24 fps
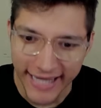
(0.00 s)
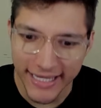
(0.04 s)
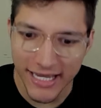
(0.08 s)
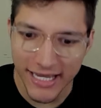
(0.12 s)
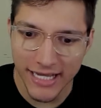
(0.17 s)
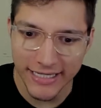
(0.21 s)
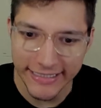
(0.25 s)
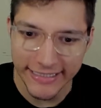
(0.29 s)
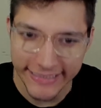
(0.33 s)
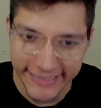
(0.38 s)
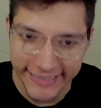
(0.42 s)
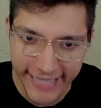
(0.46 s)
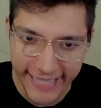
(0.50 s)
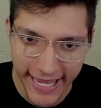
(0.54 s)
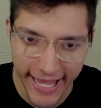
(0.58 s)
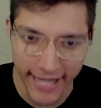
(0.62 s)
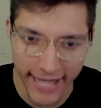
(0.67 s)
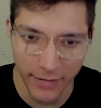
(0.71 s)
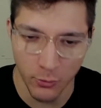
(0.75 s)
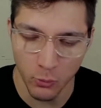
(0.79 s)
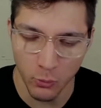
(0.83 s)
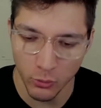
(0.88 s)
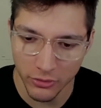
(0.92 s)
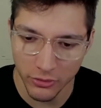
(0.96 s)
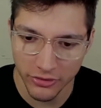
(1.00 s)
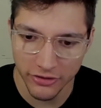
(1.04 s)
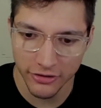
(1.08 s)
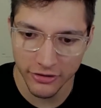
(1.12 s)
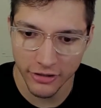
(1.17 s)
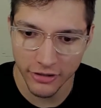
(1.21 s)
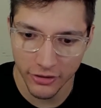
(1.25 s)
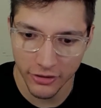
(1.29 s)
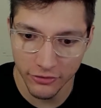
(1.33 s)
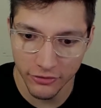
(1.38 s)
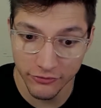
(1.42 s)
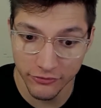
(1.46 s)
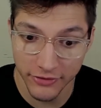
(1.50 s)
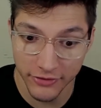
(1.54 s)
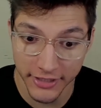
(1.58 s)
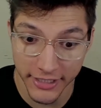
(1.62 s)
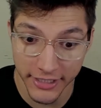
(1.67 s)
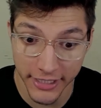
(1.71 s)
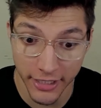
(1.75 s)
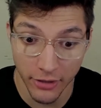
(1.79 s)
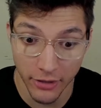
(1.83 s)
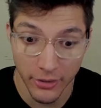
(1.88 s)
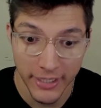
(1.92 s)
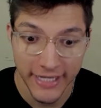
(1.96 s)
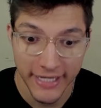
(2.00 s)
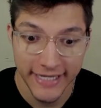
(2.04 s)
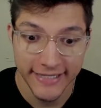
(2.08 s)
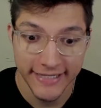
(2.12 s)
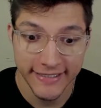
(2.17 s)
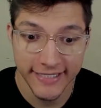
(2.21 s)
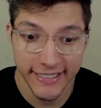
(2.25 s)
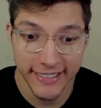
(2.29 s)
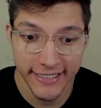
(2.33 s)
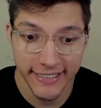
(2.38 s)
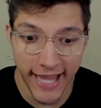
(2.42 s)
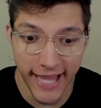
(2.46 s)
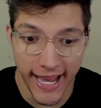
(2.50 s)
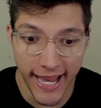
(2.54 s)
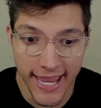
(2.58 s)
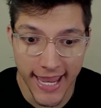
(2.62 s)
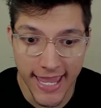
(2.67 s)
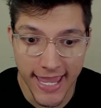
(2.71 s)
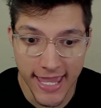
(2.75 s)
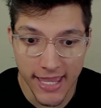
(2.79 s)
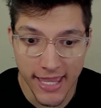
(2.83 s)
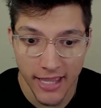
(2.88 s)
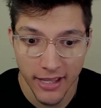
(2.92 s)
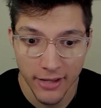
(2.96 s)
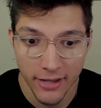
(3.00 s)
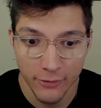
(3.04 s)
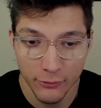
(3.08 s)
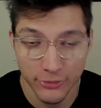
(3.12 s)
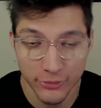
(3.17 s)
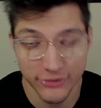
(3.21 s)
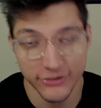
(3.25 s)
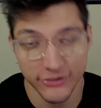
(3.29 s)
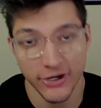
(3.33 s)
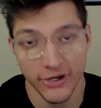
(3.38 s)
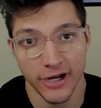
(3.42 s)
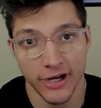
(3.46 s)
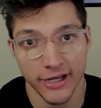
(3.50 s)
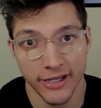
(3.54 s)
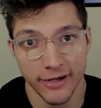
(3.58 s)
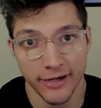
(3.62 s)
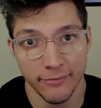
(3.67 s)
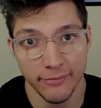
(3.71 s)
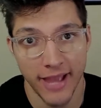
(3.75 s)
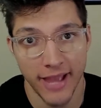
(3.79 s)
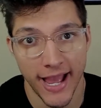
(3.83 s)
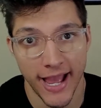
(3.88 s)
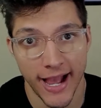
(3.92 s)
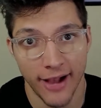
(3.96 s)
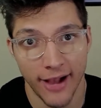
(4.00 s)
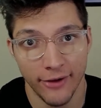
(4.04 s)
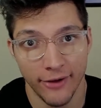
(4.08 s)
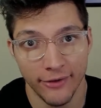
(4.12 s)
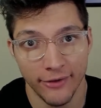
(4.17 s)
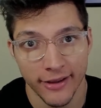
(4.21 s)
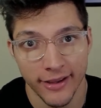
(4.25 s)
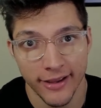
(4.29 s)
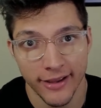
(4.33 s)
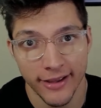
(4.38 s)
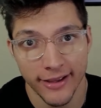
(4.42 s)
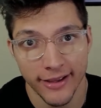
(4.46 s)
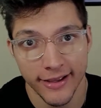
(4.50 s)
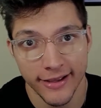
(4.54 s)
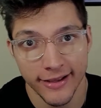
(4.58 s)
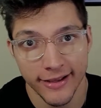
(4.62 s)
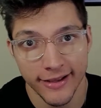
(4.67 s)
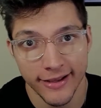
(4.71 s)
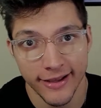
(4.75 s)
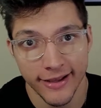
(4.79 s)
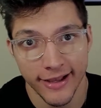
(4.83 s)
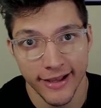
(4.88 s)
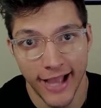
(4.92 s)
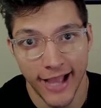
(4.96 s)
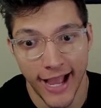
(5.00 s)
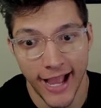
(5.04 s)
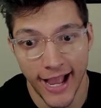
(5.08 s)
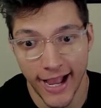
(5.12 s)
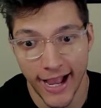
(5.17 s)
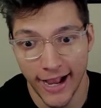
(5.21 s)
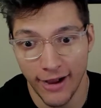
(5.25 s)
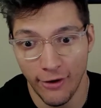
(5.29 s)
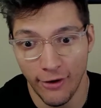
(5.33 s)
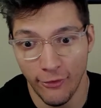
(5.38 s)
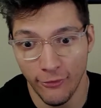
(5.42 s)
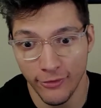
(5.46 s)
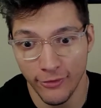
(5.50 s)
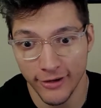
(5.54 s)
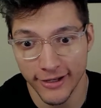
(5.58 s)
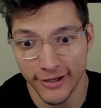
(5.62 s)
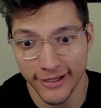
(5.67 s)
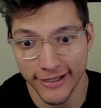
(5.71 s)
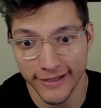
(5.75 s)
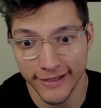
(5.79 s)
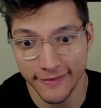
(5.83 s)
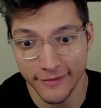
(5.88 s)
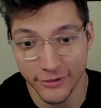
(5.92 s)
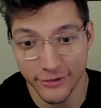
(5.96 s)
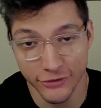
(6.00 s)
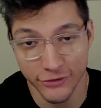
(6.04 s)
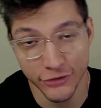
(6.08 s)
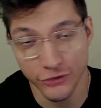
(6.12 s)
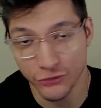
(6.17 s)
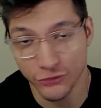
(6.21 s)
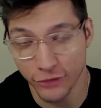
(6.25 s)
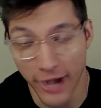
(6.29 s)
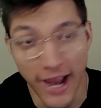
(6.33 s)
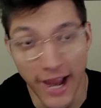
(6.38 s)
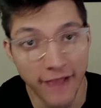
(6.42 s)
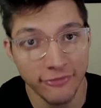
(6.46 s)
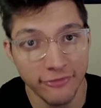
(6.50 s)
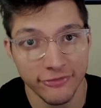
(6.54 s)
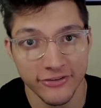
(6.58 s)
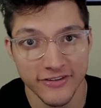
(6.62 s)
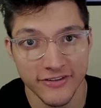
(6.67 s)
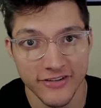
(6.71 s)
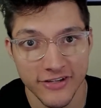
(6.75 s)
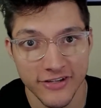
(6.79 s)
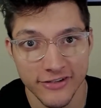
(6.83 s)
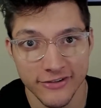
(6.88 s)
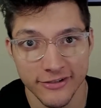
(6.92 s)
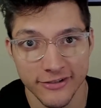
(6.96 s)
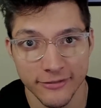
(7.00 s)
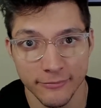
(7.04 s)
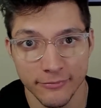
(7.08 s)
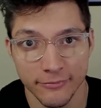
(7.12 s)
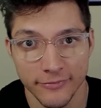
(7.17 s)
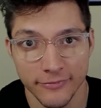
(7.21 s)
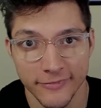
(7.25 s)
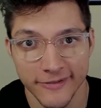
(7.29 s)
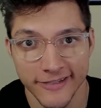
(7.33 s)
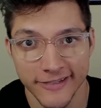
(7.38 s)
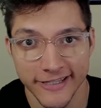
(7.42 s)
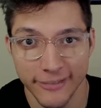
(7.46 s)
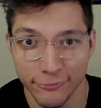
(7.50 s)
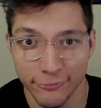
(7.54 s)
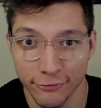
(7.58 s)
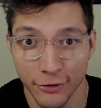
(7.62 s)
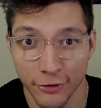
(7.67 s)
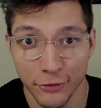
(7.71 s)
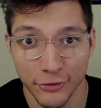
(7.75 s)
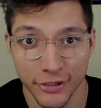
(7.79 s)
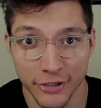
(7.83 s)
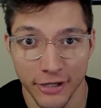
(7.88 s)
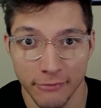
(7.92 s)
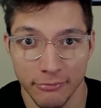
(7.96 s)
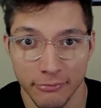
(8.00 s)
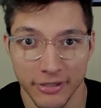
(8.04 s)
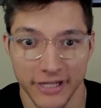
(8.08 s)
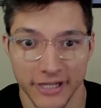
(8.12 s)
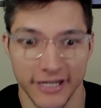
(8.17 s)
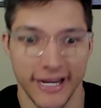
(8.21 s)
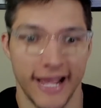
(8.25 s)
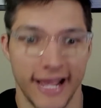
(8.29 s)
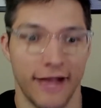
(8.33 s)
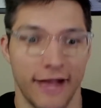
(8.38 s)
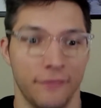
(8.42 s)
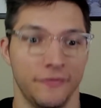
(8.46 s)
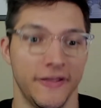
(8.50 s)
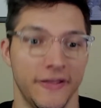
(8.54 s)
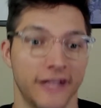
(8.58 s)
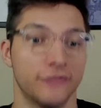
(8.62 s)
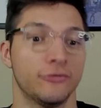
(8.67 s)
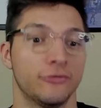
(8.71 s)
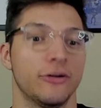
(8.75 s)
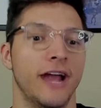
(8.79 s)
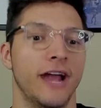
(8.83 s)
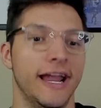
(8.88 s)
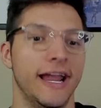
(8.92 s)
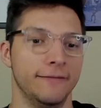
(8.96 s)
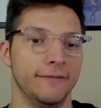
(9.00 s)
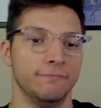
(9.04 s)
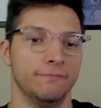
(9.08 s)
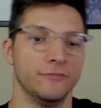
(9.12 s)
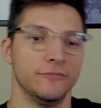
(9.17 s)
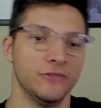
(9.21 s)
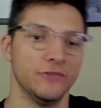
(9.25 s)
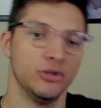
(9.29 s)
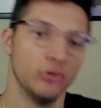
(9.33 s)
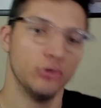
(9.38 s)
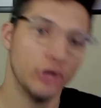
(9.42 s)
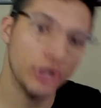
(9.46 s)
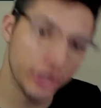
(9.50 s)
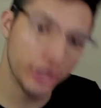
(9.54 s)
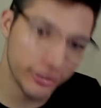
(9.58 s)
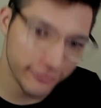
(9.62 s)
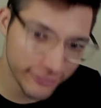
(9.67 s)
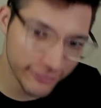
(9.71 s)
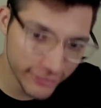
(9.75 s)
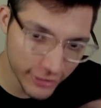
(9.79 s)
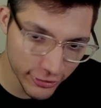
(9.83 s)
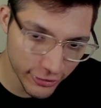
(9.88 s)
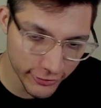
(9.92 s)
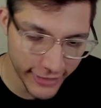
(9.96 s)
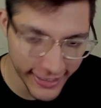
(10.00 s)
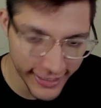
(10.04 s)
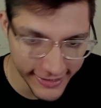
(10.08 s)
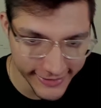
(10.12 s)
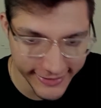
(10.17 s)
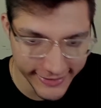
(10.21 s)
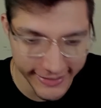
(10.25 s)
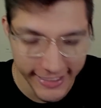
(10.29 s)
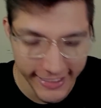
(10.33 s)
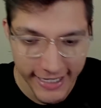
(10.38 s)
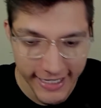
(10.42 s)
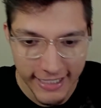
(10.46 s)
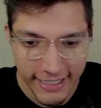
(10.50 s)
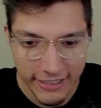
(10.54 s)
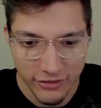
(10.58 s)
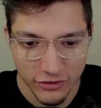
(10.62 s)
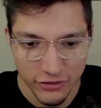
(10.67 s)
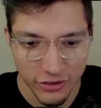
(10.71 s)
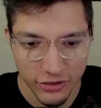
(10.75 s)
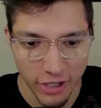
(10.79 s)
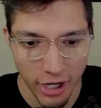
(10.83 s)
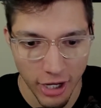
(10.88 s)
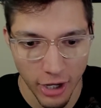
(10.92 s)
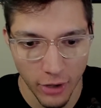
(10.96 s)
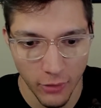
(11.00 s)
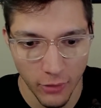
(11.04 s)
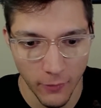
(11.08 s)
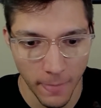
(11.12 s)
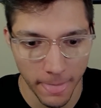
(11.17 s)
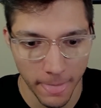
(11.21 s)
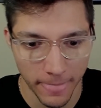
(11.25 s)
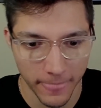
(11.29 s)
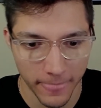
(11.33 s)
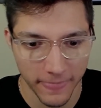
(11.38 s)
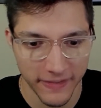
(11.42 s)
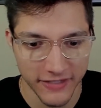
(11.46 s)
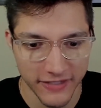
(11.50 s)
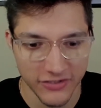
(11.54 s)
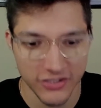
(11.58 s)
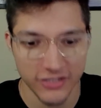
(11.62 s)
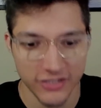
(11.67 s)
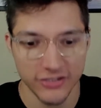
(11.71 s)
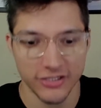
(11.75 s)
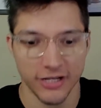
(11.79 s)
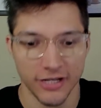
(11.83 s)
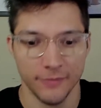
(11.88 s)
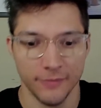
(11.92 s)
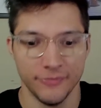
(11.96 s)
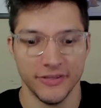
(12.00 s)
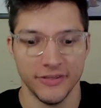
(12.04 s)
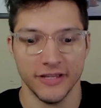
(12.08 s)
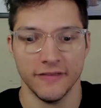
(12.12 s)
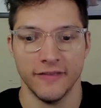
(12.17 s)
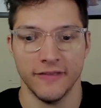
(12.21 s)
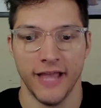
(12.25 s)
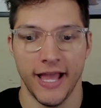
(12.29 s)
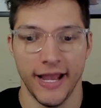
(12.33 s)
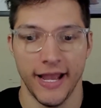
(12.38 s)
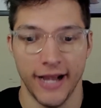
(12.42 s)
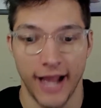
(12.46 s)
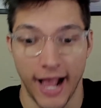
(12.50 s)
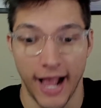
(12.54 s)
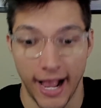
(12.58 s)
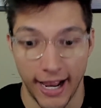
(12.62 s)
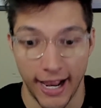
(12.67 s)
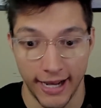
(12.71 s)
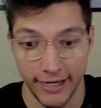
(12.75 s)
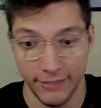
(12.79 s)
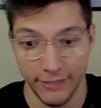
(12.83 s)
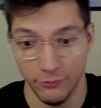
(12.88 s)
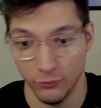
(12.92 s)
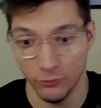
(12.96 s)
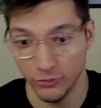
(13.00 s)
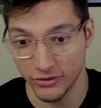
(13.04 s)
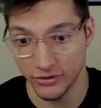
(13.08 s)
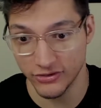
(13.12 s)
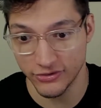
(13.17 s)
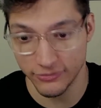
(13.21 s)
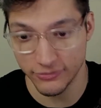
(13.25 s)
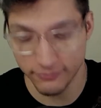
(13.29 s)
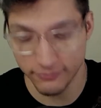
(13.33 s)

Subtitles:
again with another video. Today, we're talking about how there's a draft system in Rogue Company now. That's right. You heard it correctly. So this is something that I was